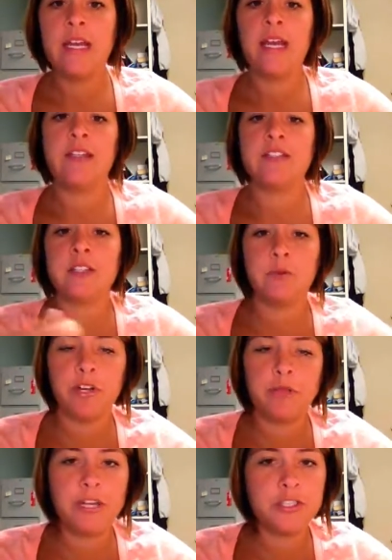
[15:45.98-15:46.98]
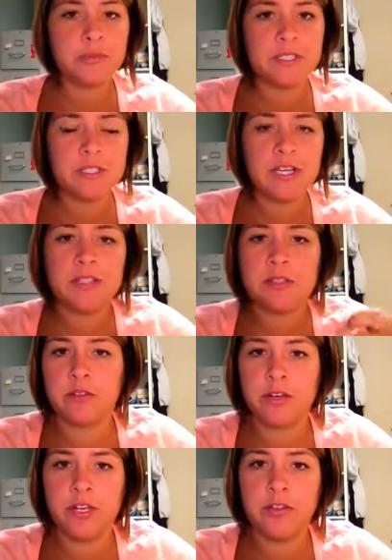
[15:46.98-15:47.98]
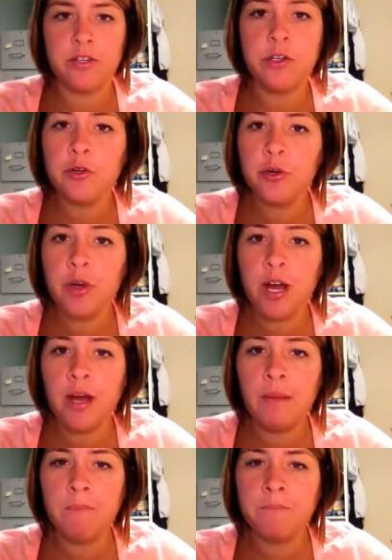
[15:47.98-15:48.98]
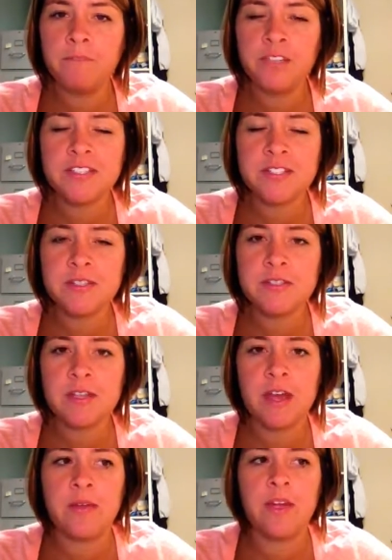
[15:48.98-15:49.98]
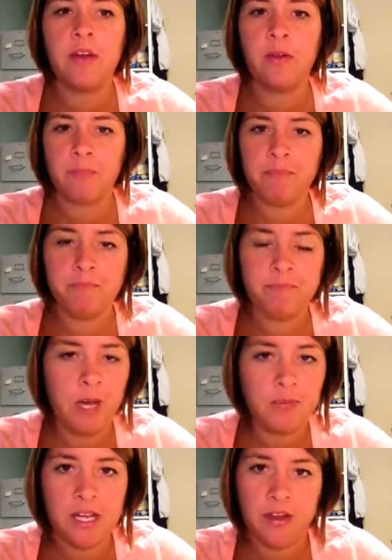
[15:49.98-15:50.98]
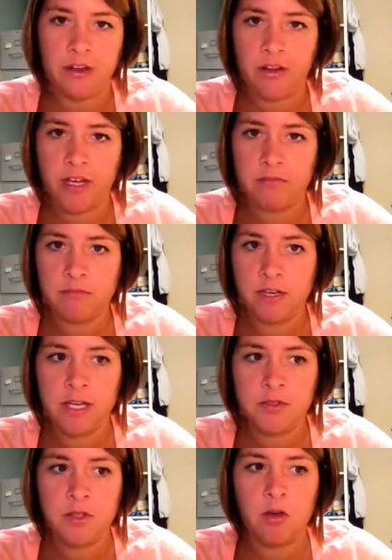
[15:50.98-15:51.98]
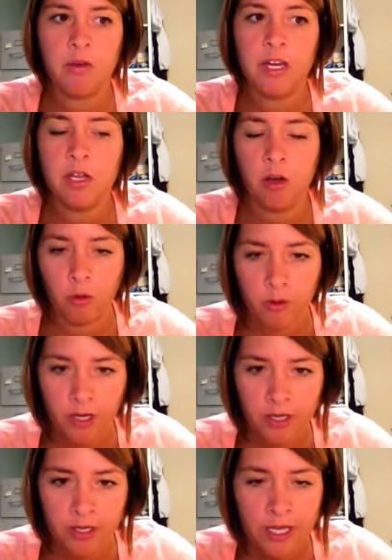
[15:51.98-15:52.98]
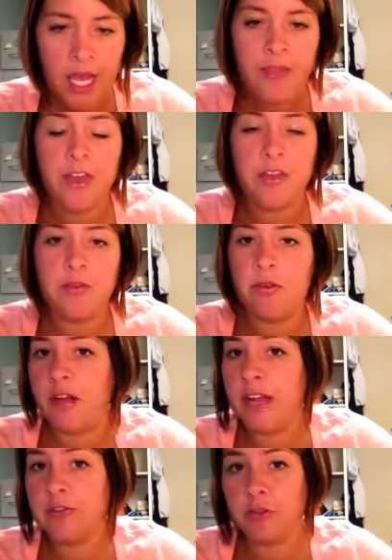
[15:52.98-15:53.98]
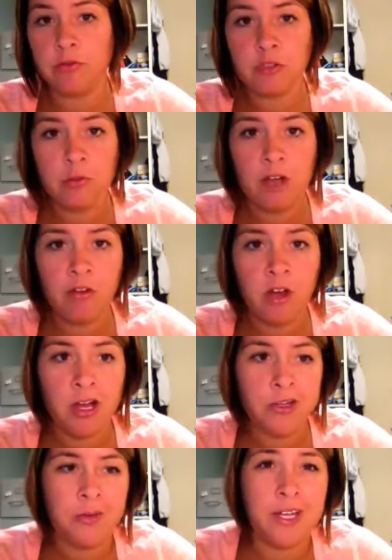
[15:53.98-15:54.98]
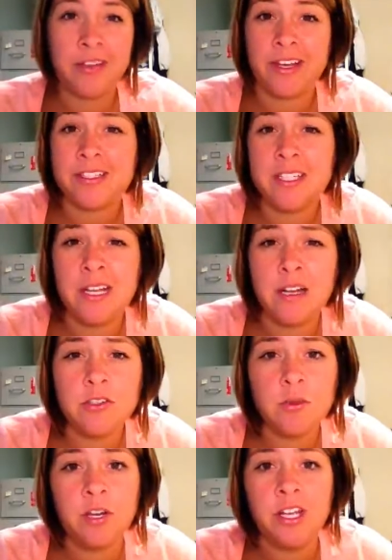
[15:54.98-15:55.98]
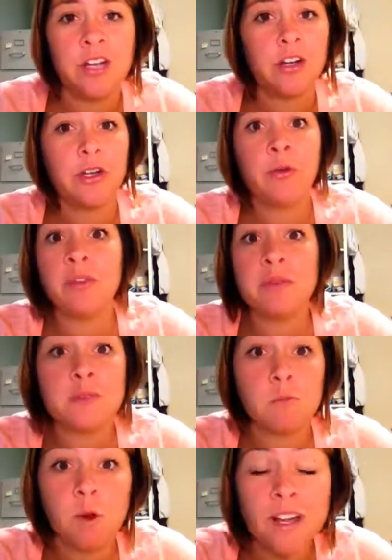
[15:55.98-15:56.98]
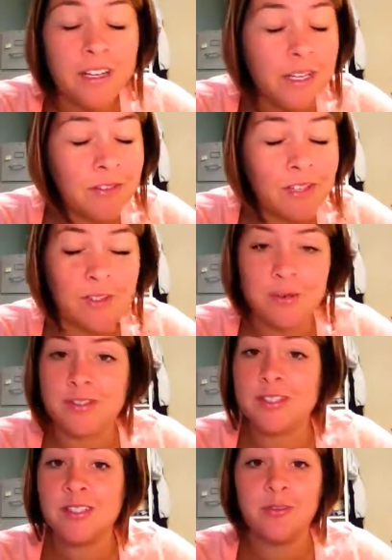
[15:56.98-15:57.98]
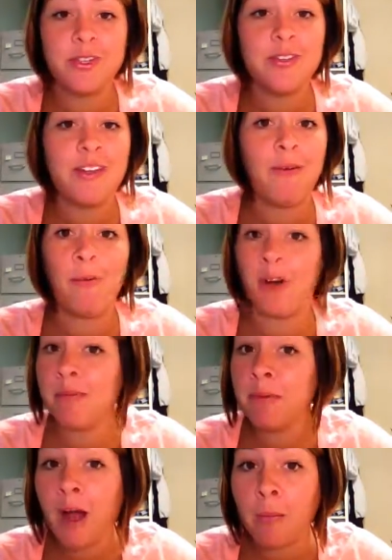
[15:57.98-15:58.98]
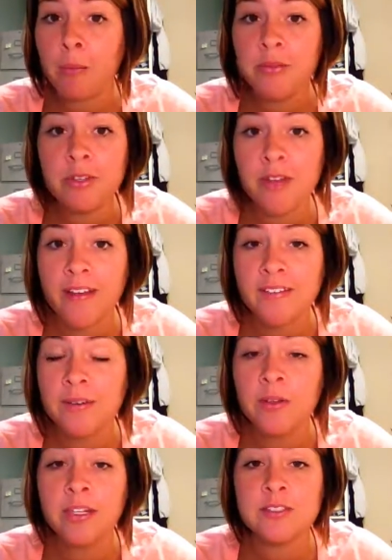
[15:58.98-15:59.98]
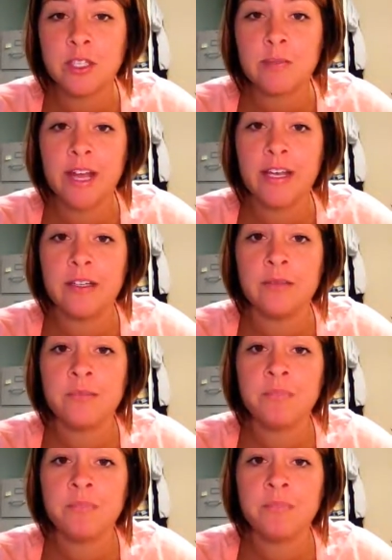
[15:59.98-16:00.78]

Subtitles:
and see where you made your mistakes, grade the new fixes, and then I'll update your grade, all right? So any homework that you, again, don't do well on, you get like a 10 out of 20, or you only miss 1 even, you can still redo that 1 problem if you'd like to and turn it back in.